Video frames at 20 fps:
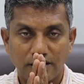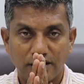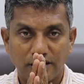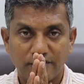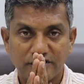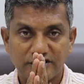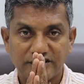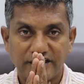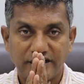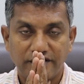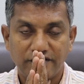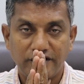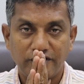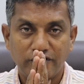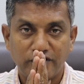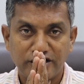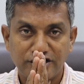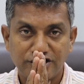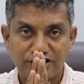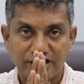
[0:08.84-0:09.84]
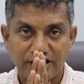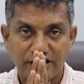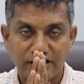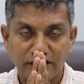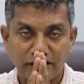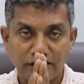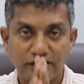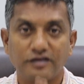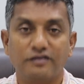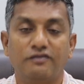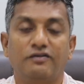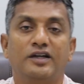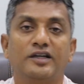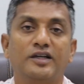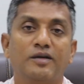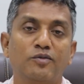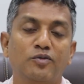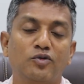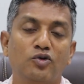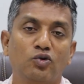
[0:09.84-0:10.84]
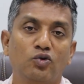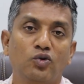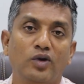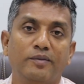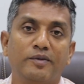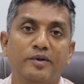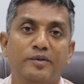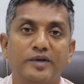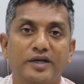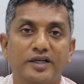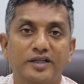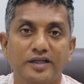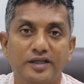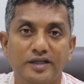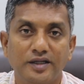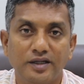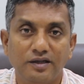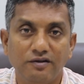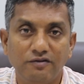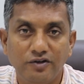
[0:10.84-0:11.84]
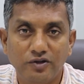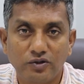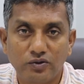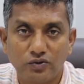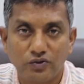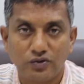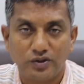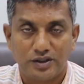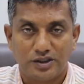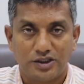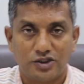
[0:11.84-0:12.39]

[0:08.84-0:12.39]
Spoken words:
Namaste everyone, Jai Hind. Welcome to MMK The Eagle View.